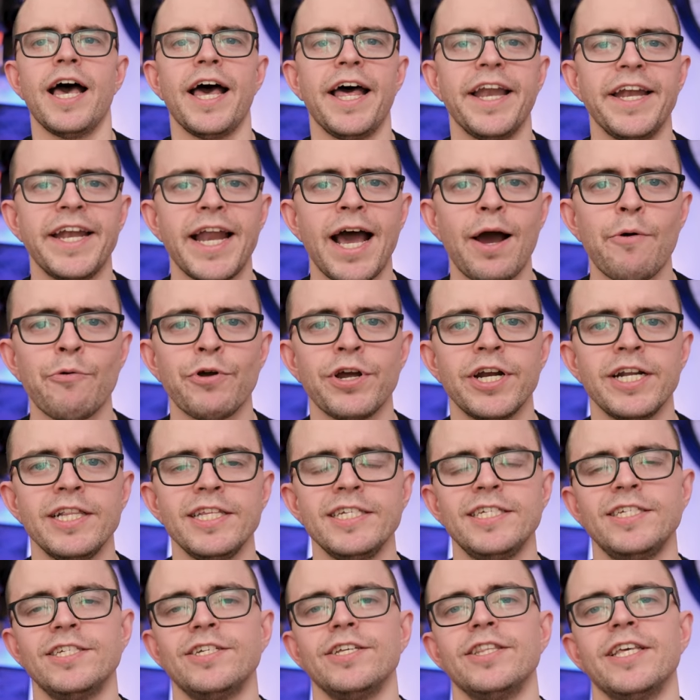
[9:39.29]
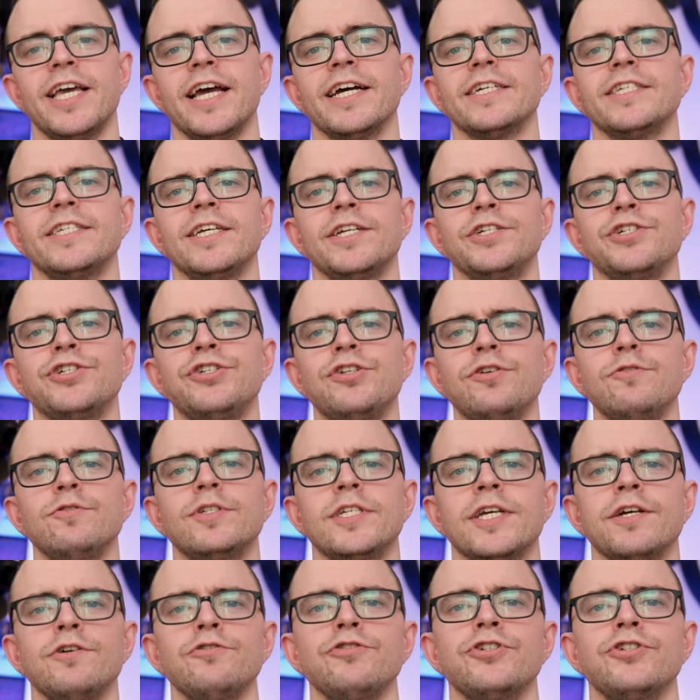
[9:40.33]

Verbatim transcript: And now we're gonna listen to the XH2 single